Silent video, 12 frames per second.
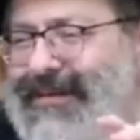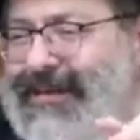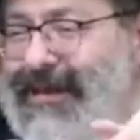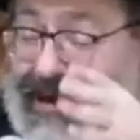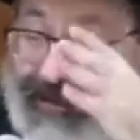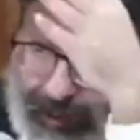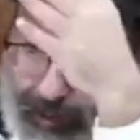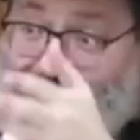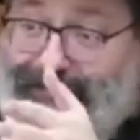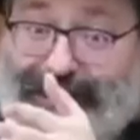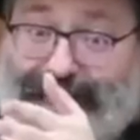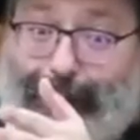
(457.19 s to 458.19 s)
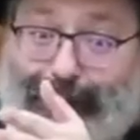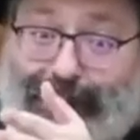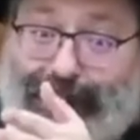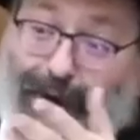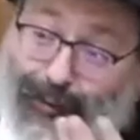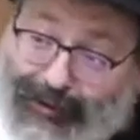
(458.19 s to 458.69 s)
And if you would have stopped
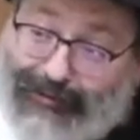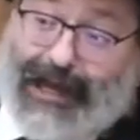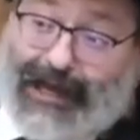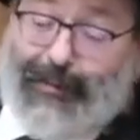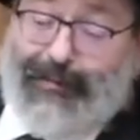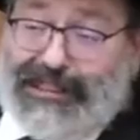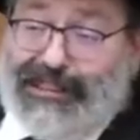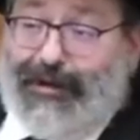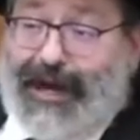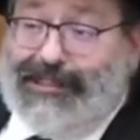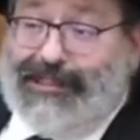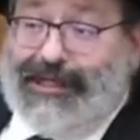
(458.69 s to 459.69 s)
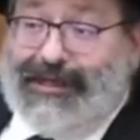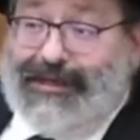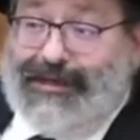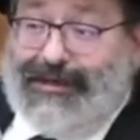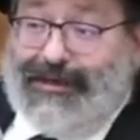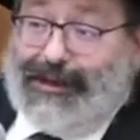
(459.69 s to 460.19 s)
there, it would have taka been
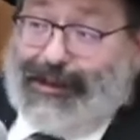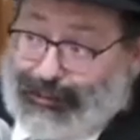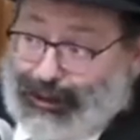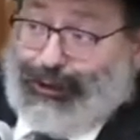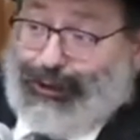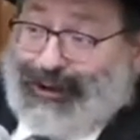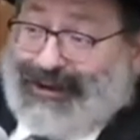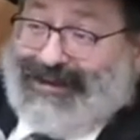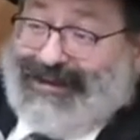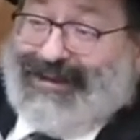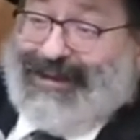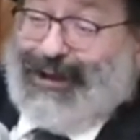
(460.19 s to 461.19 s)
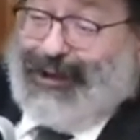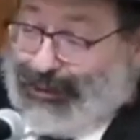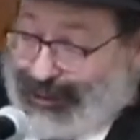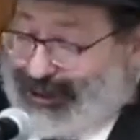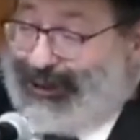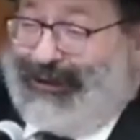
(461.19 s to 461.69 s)
tragic. But look, you
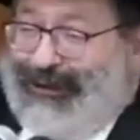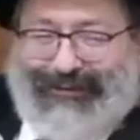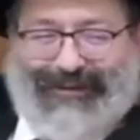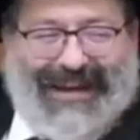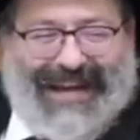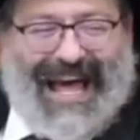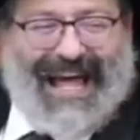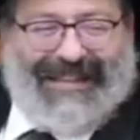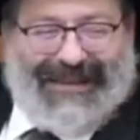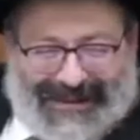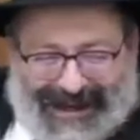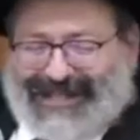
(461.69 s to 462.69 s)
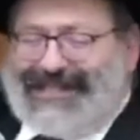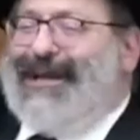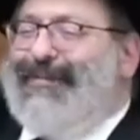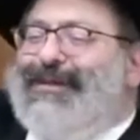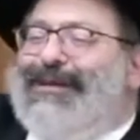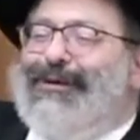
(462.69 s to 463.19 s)
did a good Yagata. So
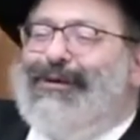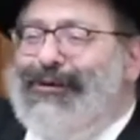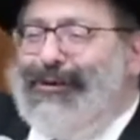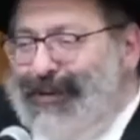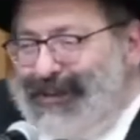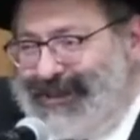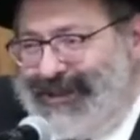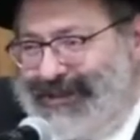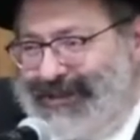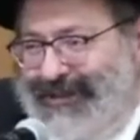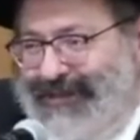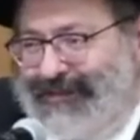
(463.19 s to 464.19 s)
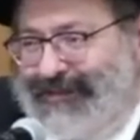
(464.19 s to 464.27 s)
Hashem did a good U'Matzasa.